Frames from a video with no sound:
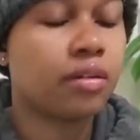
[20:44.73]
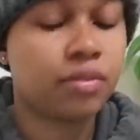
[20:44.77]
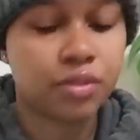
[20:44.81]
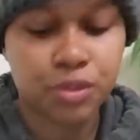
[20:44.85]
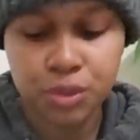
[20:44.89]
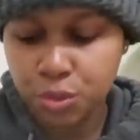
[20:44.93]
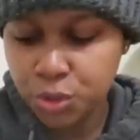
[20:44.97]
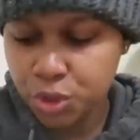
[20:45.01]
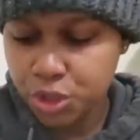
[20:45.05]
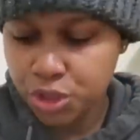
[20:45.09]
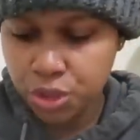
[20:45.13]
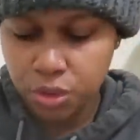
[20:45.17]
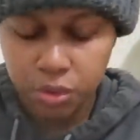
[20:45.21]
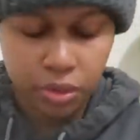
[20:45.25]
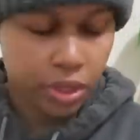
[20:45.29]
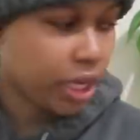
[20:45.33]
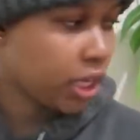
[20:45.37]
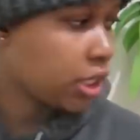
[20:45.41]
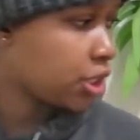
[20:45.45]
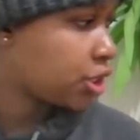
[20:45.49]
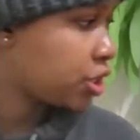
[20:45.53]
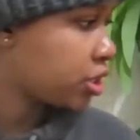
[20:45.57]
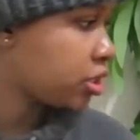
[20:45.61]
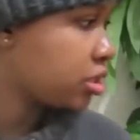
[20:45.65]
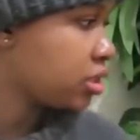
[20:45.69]
switched
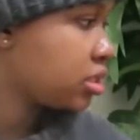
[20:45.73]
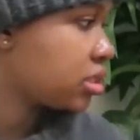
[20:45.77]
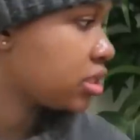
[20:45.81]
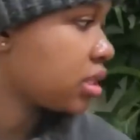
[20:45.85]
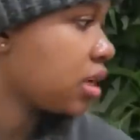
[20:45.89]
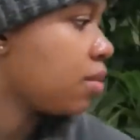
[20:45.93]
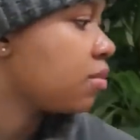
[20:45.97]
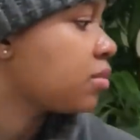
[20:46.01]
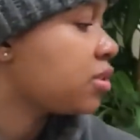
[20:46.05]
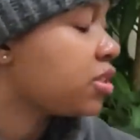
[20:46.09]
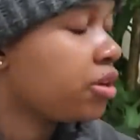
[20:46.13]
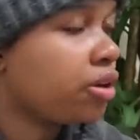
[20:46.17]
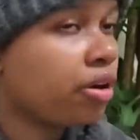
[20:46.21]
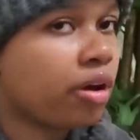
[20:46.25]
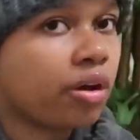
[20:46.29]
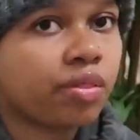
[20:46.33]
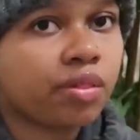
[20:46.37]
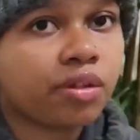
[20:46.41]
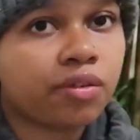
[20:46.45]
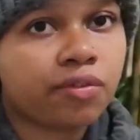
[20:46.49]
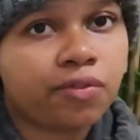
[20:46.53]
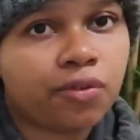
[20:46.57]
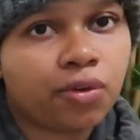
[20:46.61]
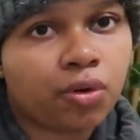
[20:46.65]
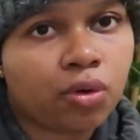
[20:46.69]
locations. I'm sitting on the
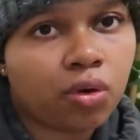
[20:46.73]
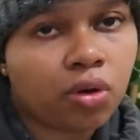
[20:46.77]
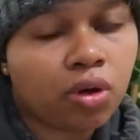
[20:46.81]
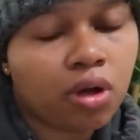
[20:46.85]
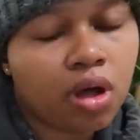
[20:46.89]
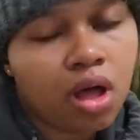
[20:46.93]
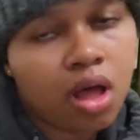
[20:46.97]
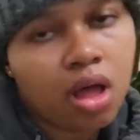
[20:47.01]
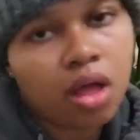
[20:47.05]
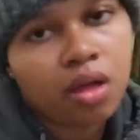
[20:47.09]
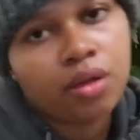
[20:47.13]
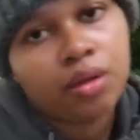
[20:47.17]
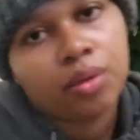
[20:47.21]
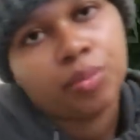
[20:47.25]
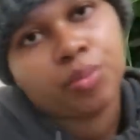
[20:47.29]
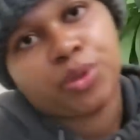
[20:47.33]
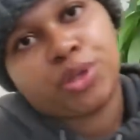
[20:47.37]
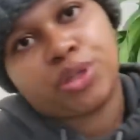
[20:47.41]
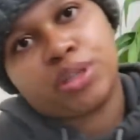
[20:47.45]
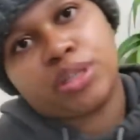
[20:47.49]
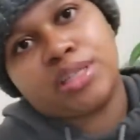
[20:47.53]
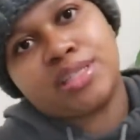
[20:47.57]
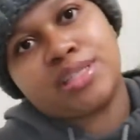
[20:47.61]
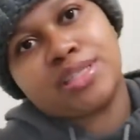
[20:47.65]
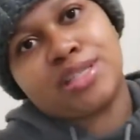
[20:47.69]
floor
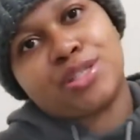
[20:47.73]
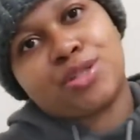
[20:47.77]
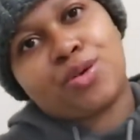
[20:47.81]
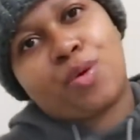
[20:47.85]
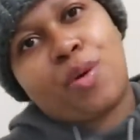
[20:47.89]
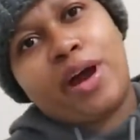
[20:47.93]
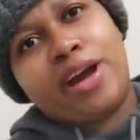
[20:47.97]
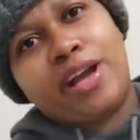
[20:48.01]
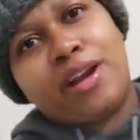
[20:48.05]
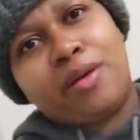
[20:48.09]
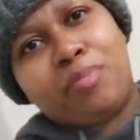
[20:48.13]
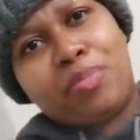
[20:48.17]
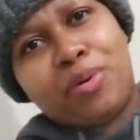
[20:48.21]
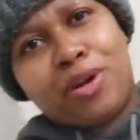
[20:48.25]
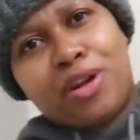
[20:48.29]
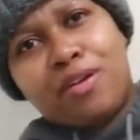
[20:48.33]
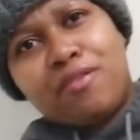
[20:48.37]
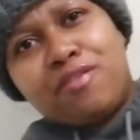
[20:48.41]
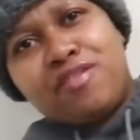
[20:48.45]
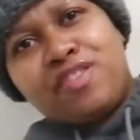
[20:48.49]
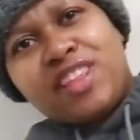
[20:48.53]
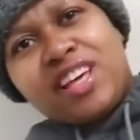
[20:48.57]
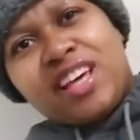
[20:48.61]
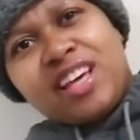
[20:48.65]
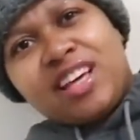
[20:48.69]
because it's quite a bit of
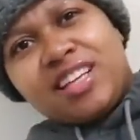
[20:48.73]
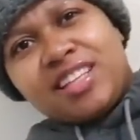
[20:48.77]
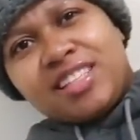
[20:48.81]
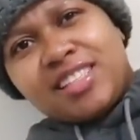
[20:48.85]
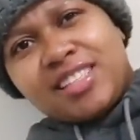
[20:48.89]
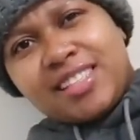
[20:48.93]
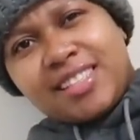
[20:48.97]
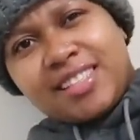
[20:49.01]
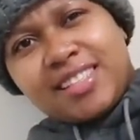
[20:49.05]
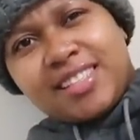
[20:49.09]
things.